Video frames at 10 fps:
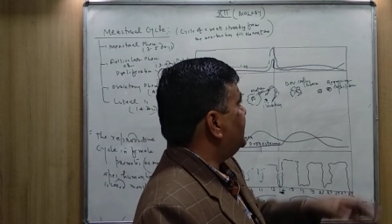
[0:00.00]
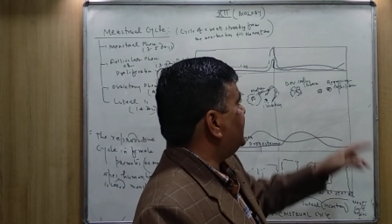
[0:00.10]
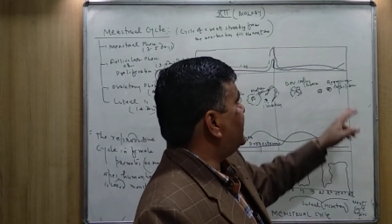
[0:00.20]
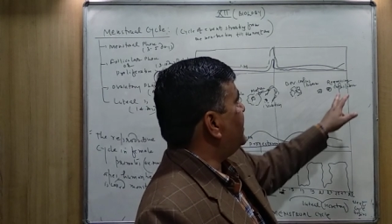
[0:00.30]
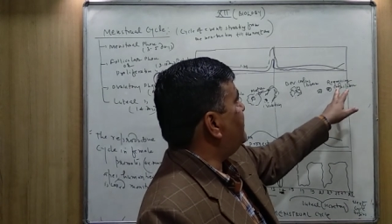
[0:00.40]

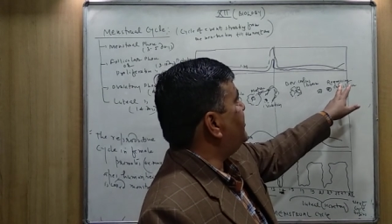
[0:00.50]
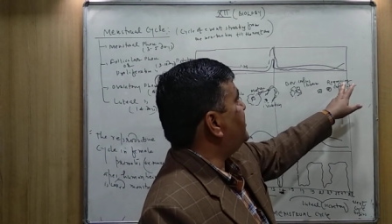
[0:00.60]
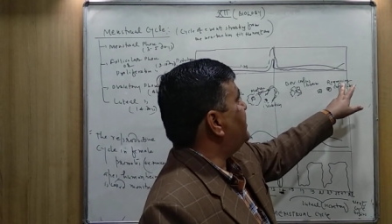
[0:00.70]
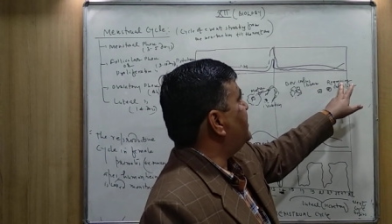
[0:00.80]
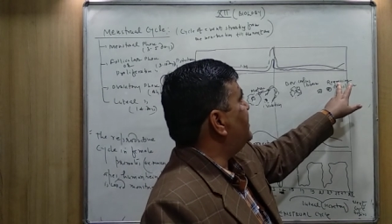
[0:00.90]
Here I have
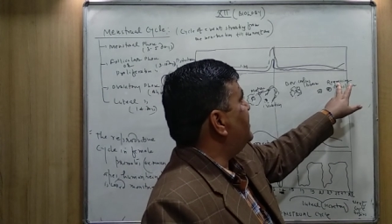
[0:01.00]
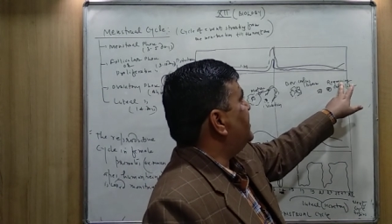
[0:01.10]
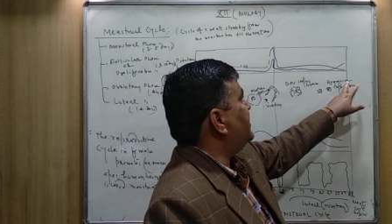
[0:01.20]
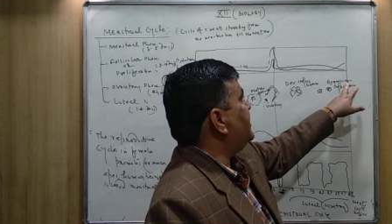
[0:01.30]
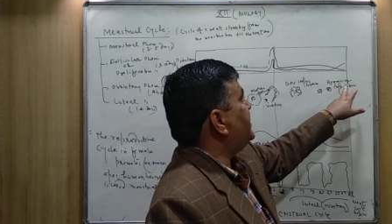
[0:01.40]
written
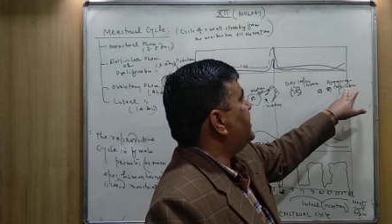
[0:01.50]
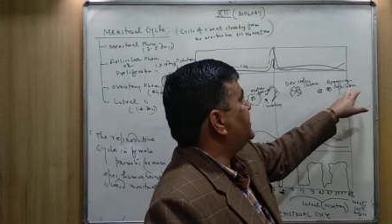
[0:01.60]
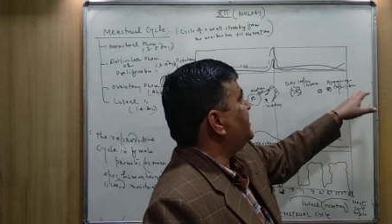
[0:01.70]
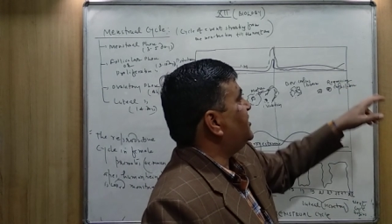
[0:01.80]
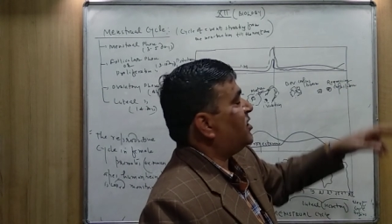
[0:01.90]

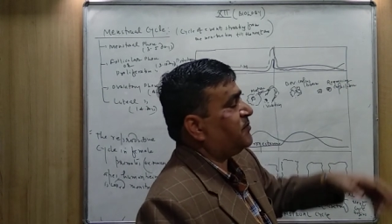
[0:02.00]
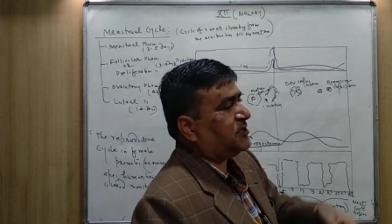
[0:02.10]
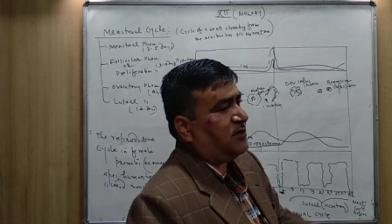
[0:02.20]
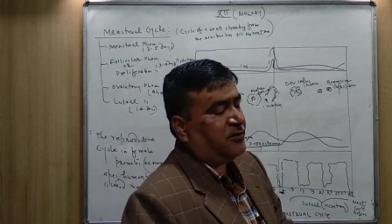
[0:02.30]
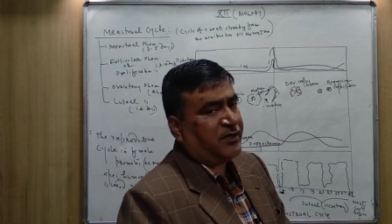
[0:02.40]
regressing
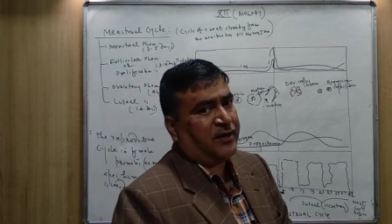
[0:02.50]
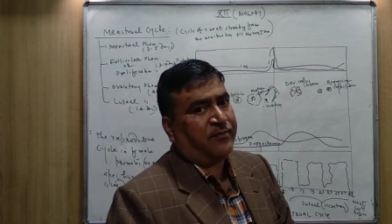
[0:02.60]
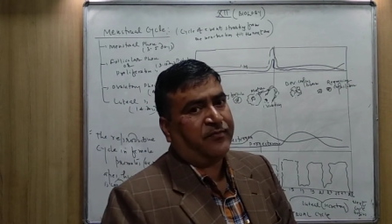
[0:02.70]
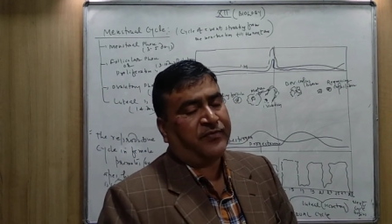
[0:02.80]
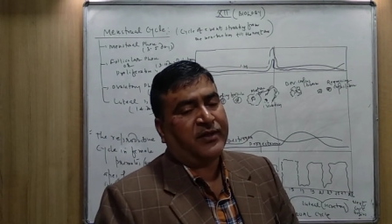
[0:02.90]
corpus
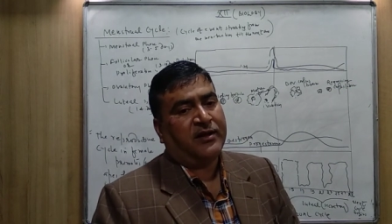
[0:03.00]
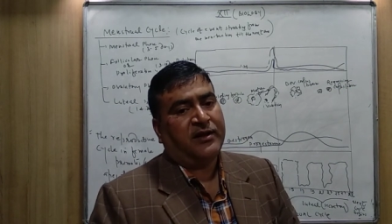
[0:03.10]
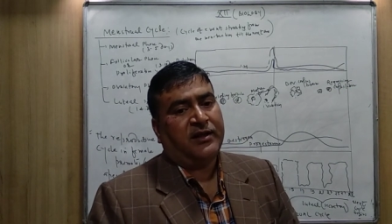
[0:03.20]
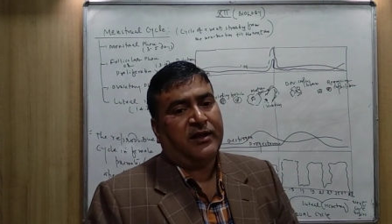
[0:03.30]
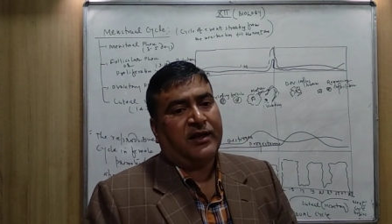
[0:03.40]
luteum,
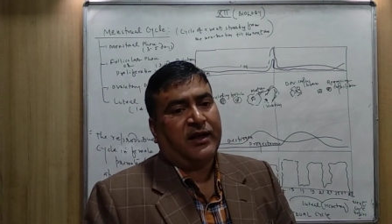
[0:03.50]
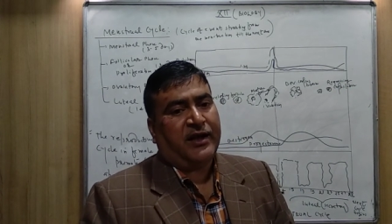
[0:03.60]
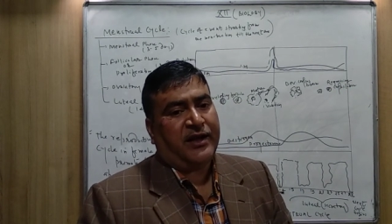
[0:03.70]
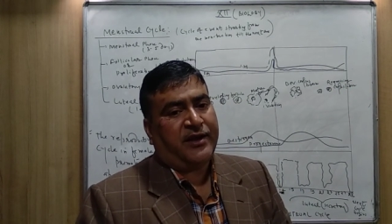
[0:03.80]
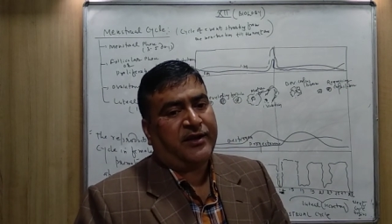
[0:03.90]

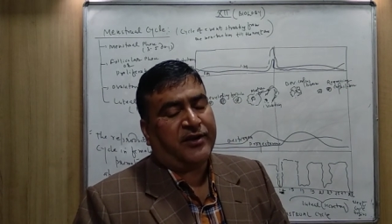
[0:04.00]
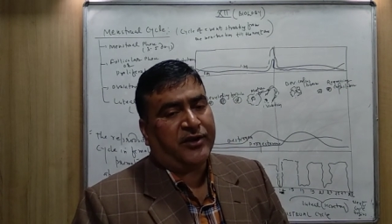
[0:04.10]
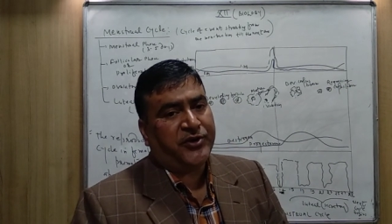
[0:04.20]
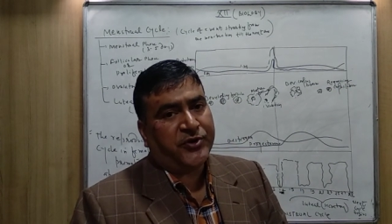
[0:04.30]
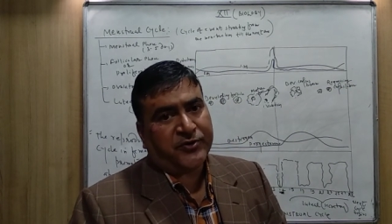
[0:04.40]
and
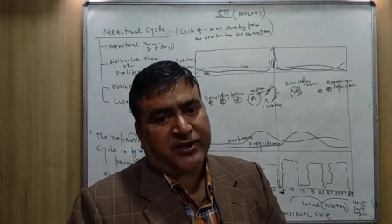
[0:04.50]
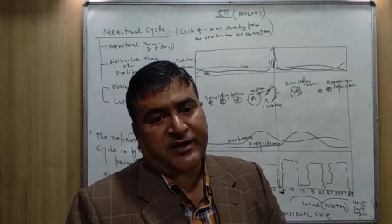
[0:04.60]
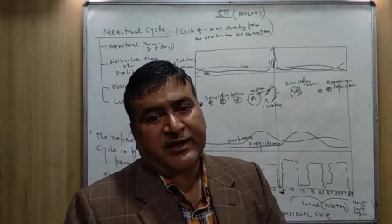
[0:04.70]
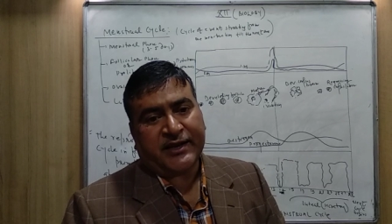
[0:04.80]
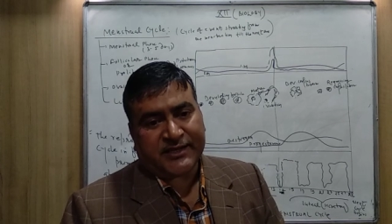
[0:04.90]
due to the
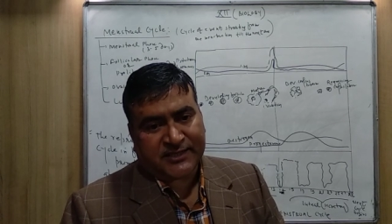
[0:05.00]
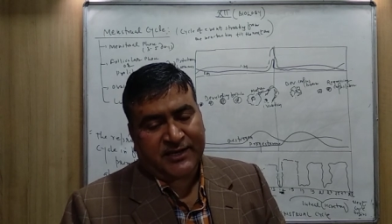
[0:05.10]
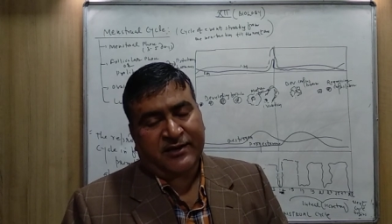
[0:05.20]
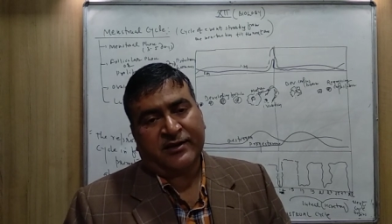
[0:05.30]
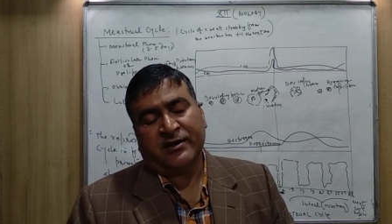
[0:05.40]

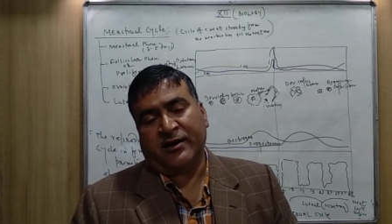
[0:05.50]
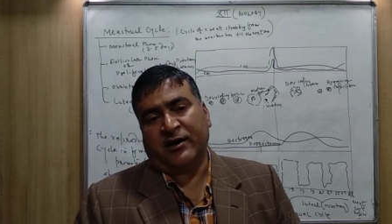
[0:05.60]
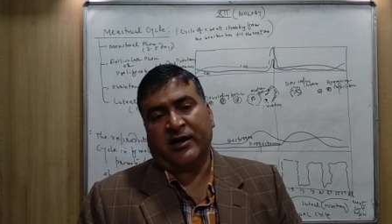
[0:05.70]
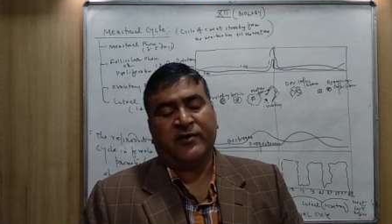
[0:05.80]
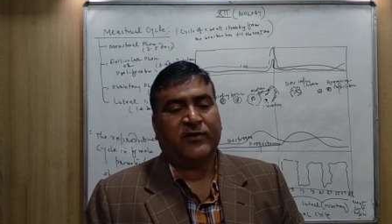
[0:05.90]
regression,
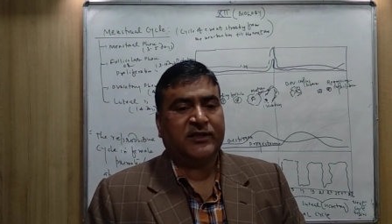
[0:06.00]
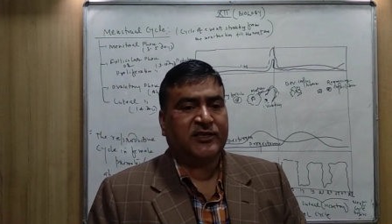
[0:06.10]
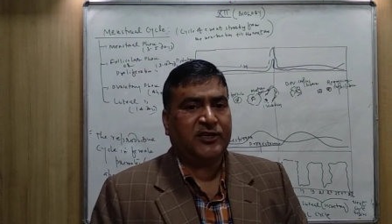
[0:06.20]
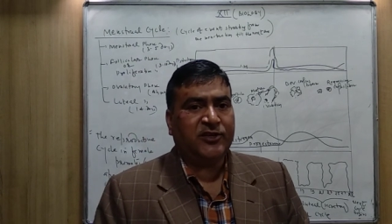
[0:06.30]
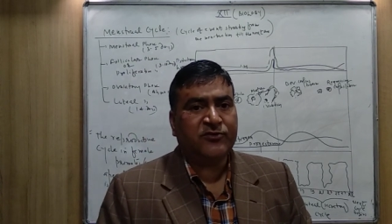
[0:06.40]
or you can
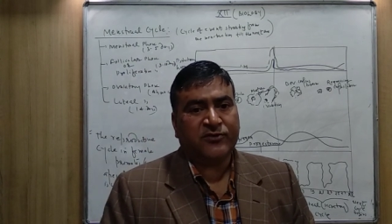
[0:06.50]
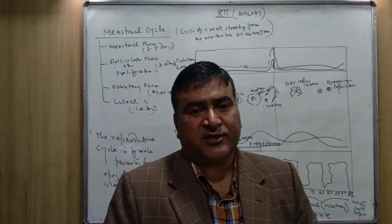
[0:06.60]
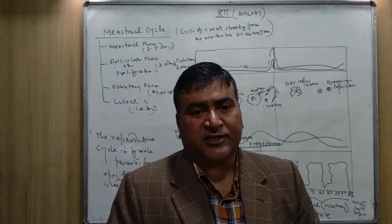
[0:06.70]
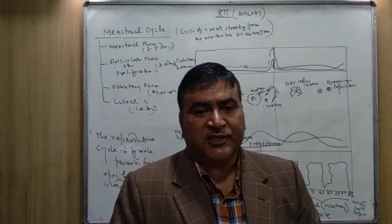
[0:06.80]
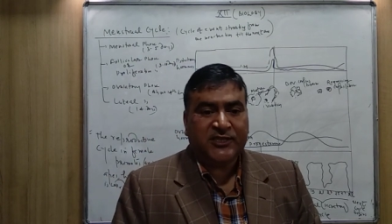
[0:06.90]
say due to
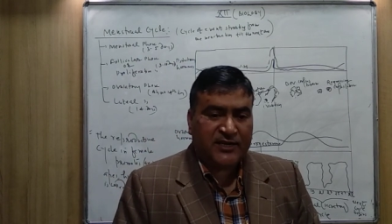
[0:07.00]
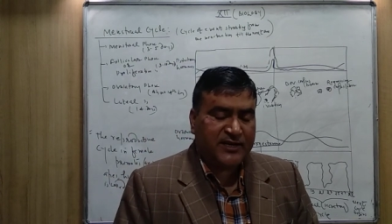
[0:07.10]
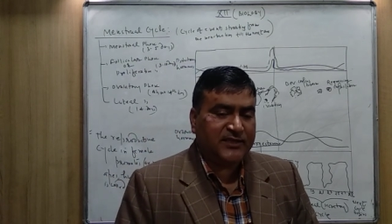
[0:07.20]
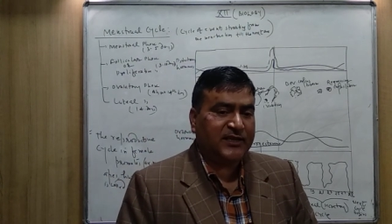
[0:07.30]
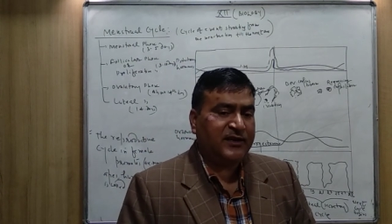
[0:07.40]
the
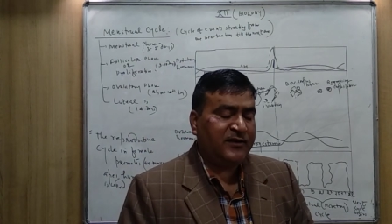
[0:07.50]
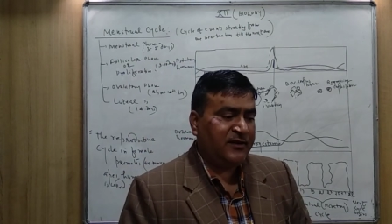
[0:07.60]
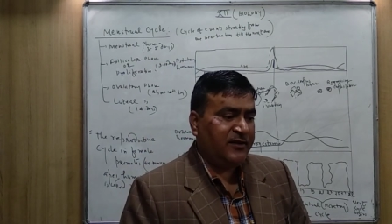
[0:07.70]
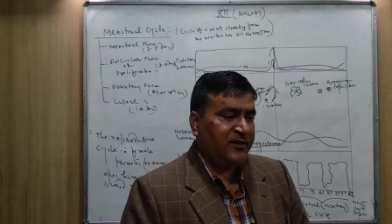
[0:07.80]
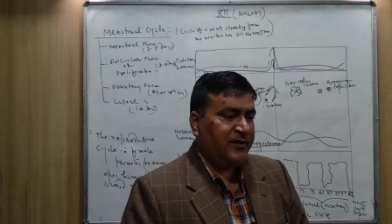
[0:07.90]
degeneration,
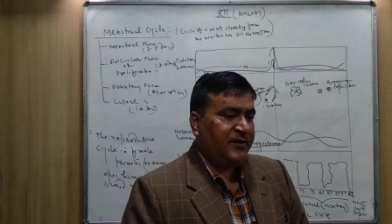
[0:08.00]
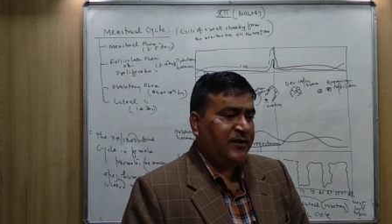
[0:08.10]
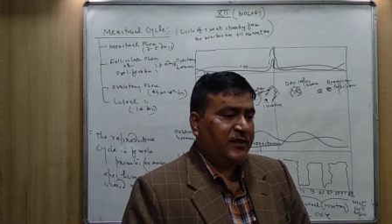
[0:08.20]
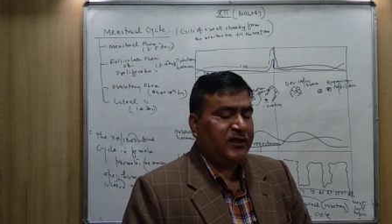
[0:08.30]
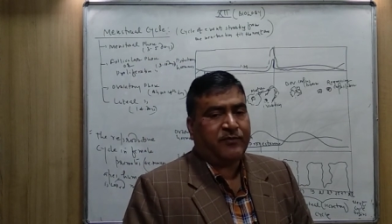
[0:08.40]

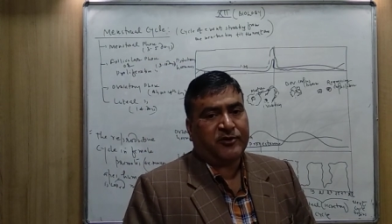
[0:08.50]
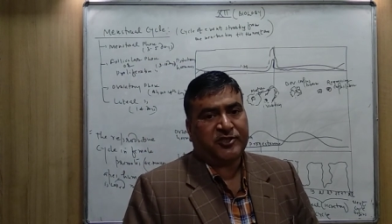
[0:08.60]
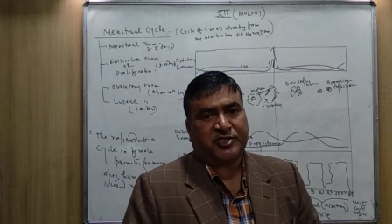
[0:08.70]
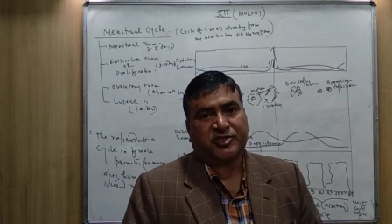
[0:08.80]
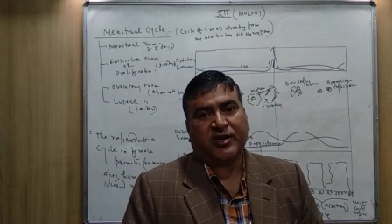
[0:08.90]
the
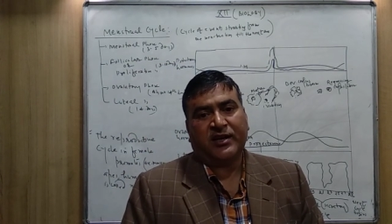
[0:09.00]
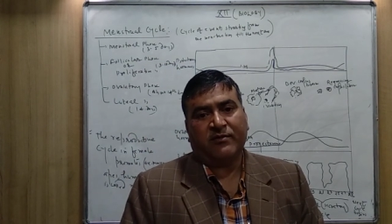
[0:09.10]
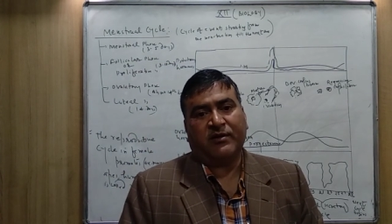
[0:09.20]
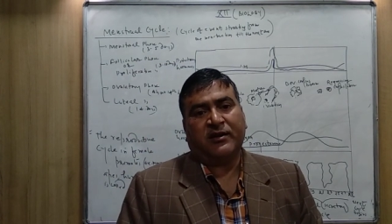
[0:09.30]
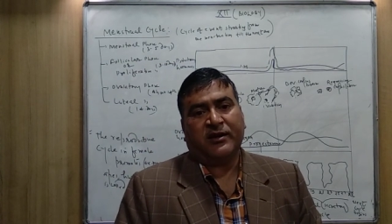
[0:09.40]
progesterone
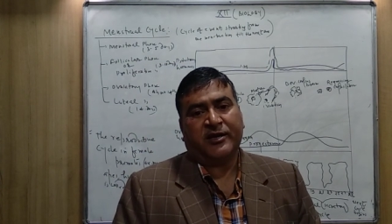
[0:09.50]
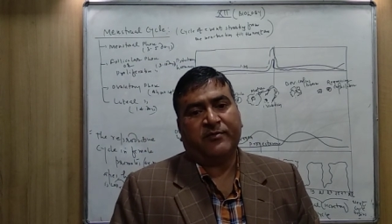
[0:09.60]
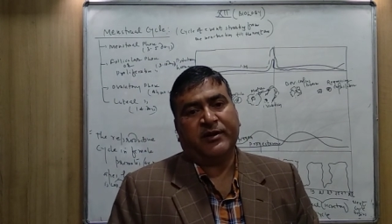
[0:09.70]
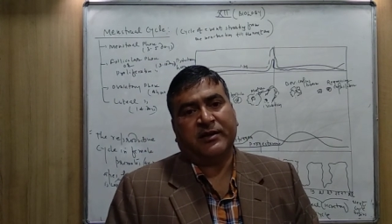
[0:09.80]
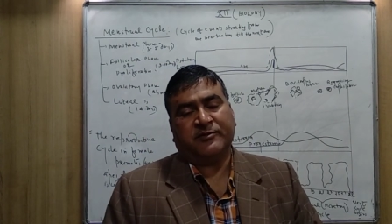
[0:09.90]
level, it
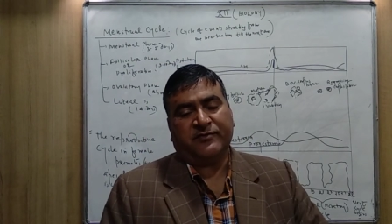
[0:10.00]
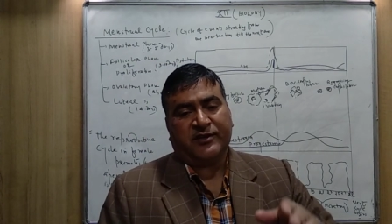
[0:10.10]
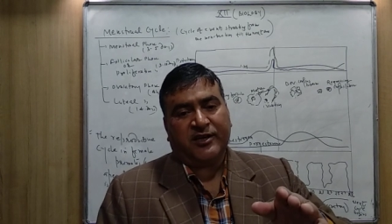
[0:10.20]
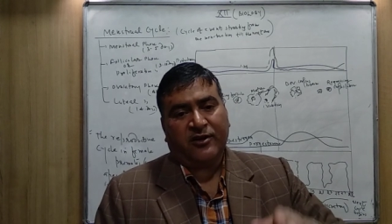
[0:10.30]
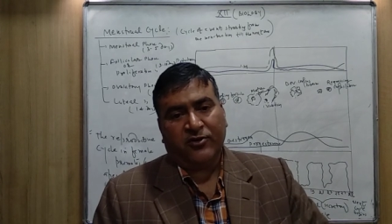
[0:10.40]
becomes
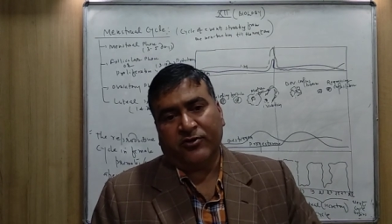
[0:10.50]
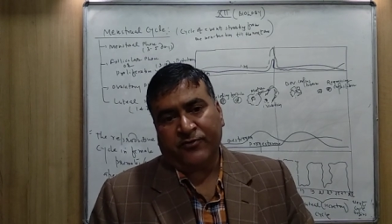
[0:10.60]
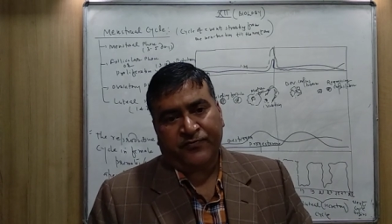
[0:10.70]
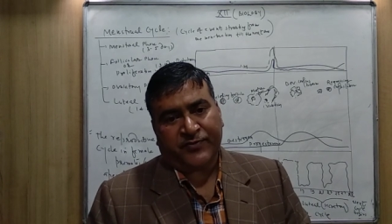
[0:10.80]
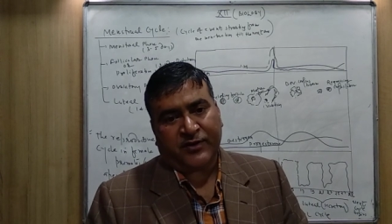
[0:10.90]
very
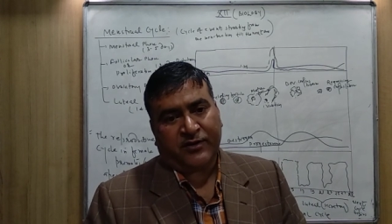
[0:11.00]
low.